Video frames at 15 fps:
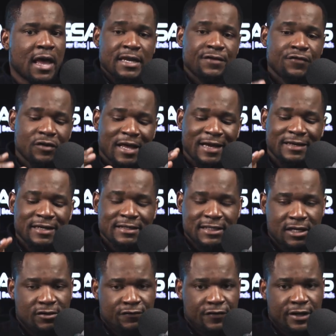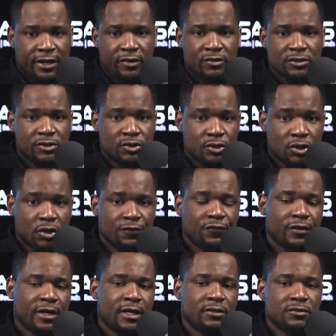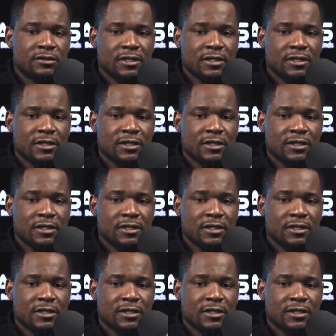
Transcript: And if you like these kind of videos, do not forget